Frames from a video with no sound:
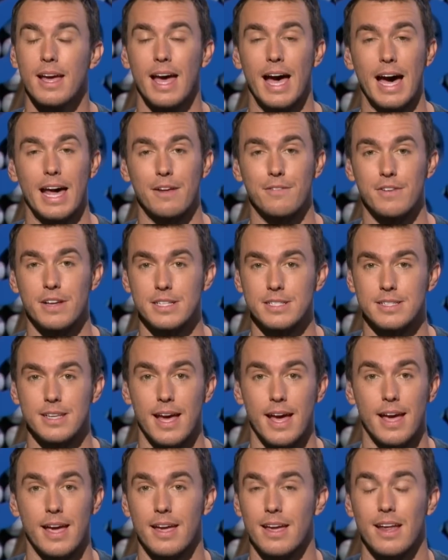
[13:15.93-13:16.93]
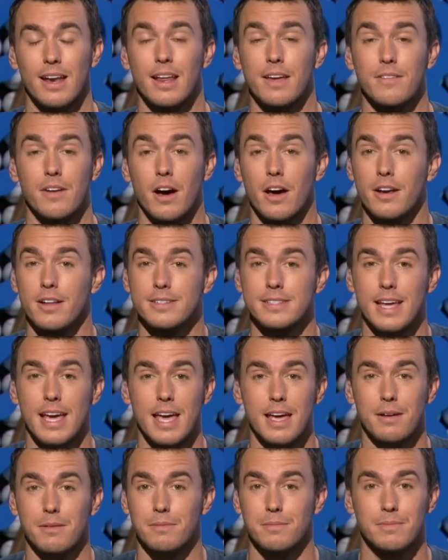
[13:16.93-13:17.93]
out of his day, and even on a
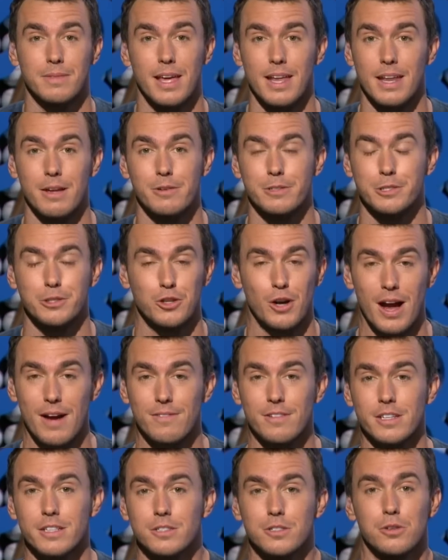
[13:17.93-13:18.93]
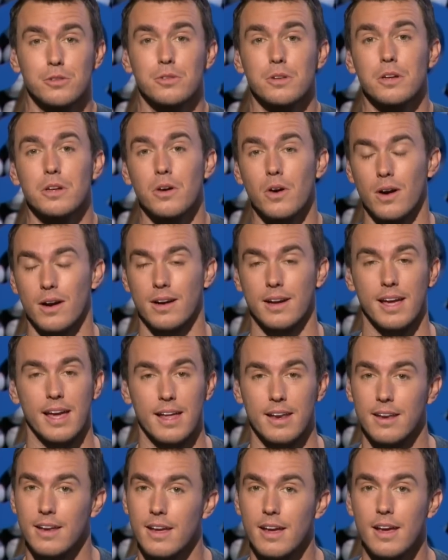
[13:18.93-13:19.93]
day that he was traveling to New York
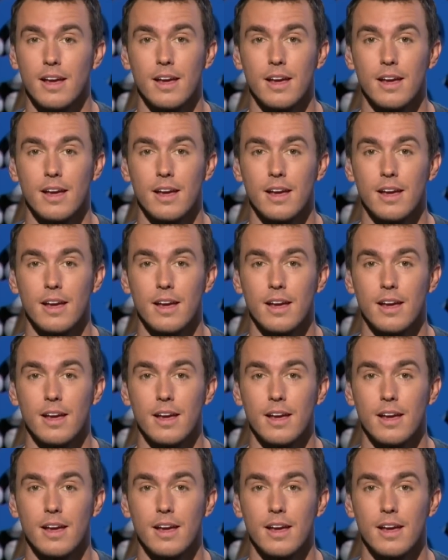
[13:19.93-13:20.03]
and